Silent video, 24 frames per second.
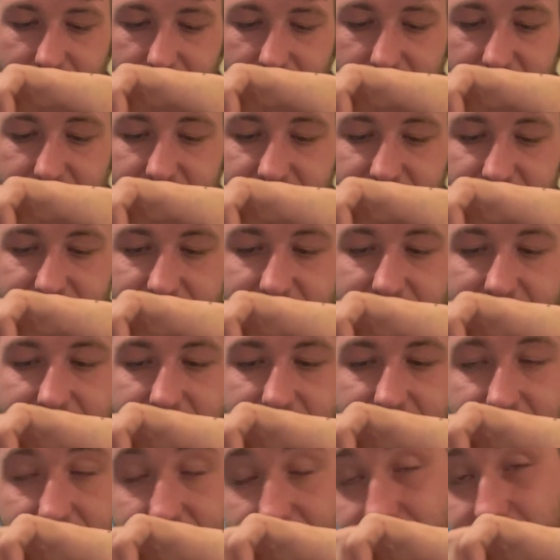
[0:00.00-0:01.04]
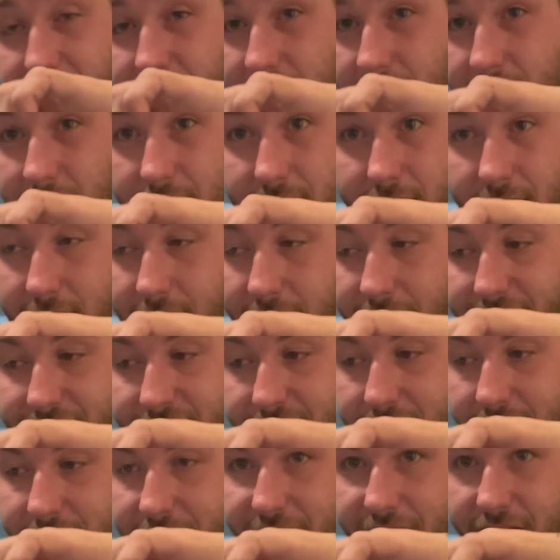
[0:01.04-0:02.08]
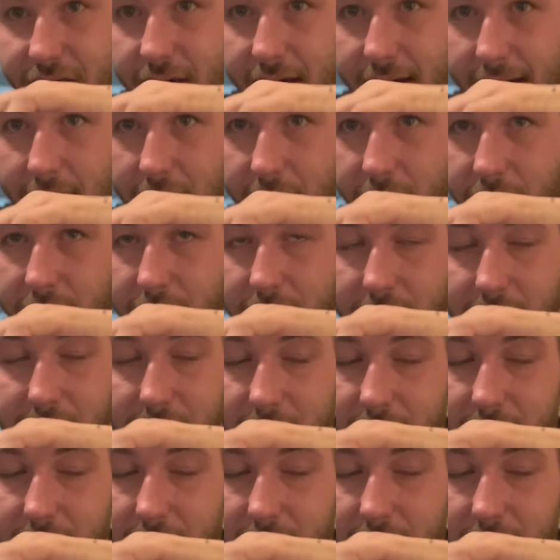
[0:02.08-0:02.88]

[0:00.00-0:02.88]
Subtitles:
could just sit there and listen for hours.